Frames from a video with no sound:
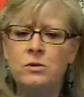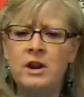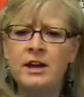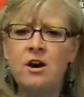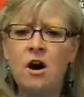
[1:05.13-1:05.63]

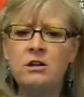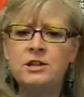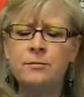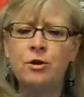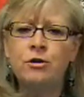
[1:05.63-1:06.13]
When I
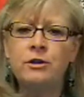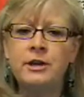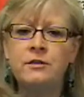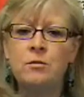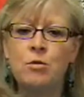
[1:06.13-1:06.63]
called him
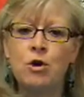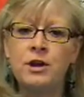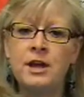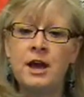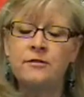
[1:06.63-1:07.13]
early in the
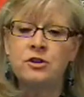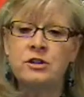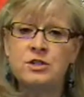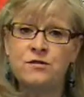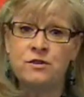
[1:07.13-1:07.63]
morning after
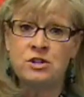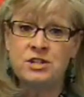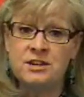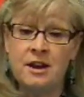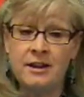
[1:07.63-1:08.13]
his
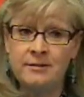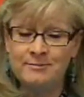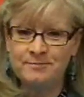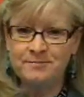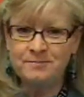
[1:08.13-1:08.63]
first night,
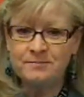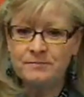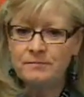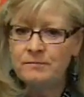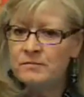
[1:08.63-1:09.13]

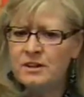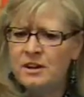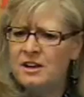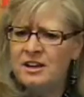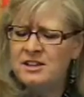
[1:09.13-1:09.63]

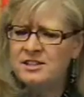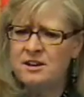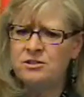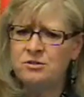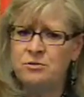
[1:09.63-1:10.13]
he
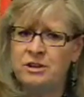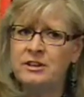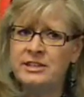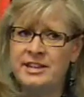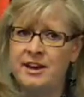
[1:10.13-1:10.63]
sounded
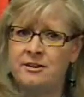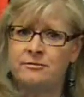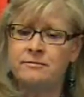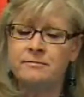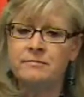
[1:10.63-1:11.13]
really
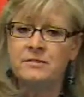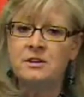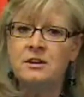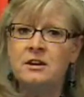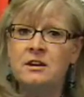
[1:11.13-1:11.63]
down,
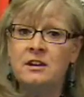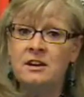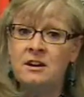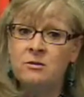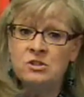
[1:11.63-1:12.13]

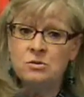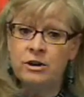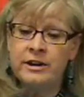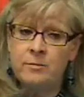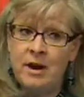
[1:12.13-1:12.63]
and I was
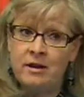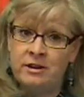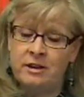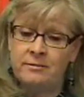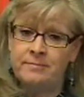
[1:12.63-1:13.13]
worried
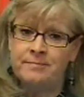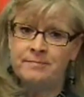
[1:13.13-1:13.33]
about him.